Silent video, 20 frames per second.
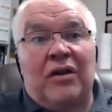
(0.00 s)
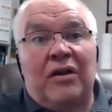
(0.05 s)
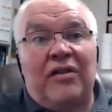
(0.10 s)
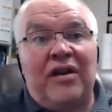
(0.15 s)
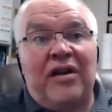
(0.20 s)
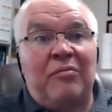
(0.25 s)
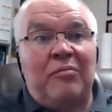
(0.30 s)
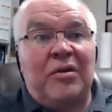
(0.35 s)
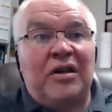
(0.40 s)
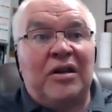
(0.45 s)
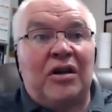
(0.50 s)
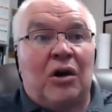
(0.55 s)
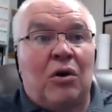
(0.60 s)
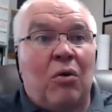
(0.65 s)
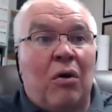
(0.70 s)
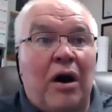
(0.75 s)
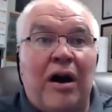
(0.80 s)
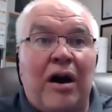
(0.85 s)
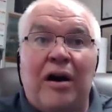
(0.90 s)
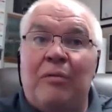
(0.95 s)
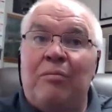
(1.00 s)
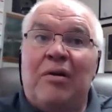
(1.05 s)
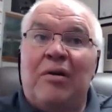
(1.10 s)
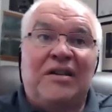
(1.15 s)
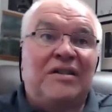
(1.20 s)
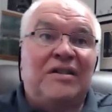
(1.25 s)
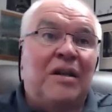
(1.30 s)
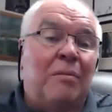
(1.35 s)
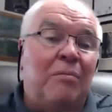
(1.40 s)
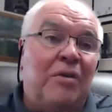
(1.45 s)
they've been acquired by
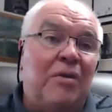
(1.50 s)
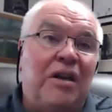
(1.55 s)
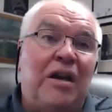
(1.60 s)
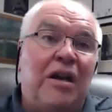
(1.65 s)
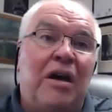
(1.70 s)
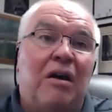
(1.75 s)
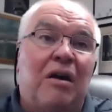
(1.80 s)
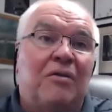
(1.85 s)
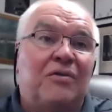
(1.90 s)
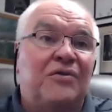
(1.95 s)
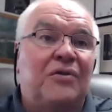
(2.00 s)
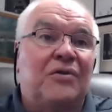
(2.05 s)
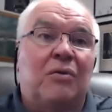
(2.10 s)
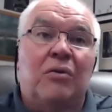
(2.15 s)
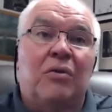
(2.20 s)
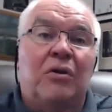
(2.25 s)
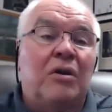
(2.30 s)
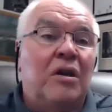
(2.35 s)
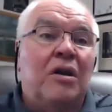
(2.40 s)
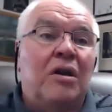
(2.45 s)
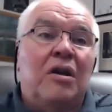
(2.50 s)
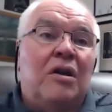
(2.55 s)
somebody else, or